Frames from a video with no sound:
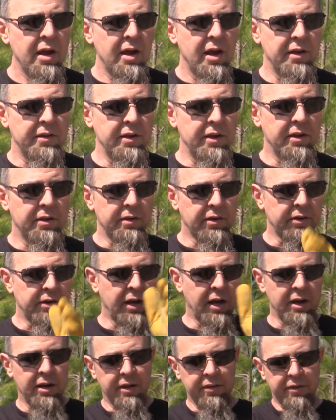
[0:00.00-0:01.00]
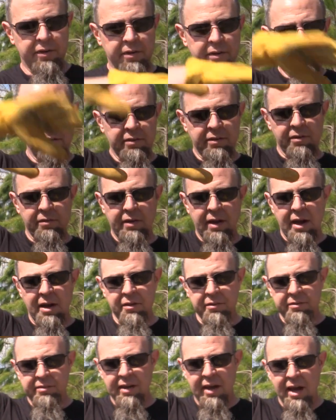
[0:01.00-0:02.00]
and then they're kind of on their their
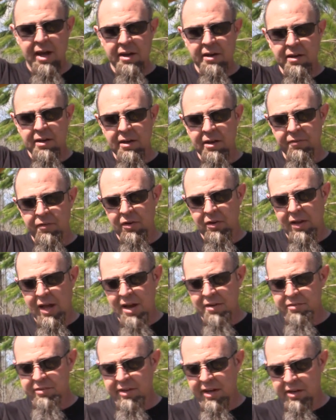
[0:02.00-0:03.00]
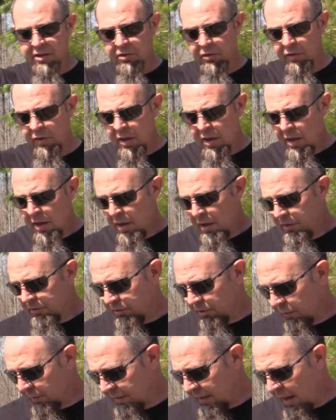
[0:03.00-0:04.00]
downside of their life cycle
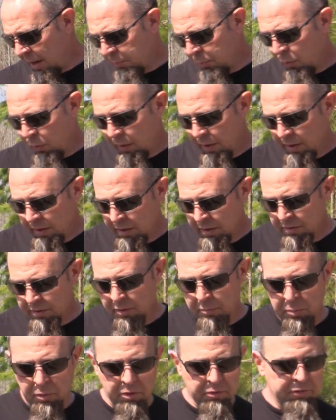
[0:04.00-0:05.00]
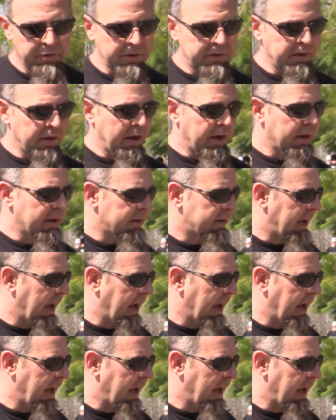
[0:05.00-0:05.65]
so at that point they're perfect uh,